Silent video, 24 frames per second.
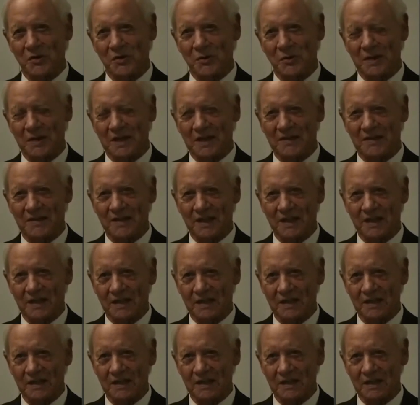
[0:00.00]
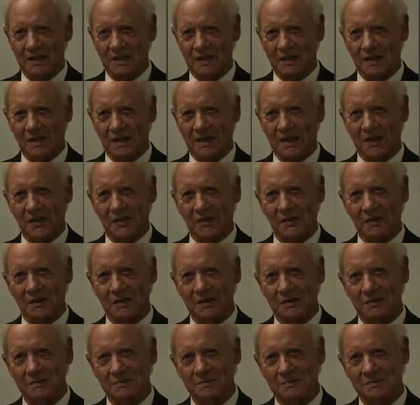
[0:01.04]
this, right? This was the mystery school came out of there.
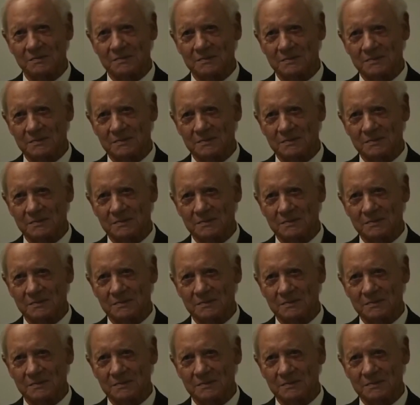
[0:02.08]
And